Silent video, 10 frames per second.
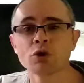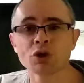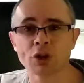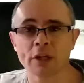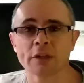
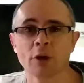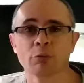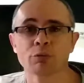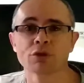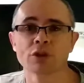
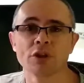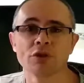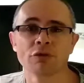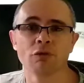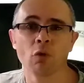shutdown
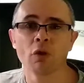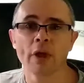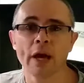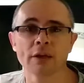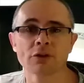procedure for that.